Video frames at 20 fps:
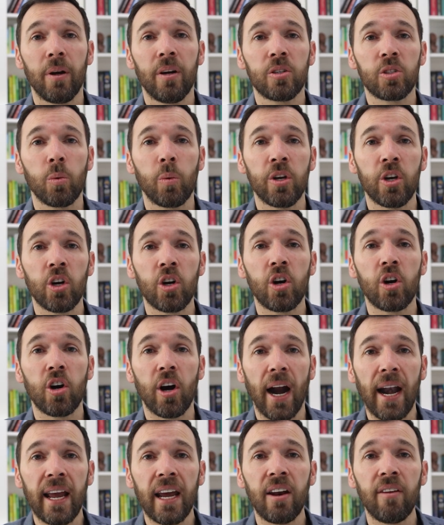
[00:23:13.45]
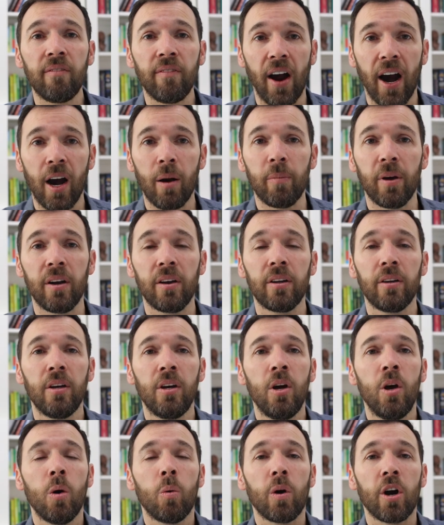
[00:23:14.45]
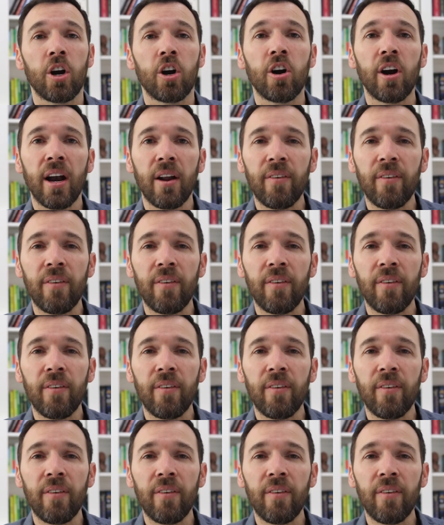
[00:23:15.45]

So when you're creating an environment where creative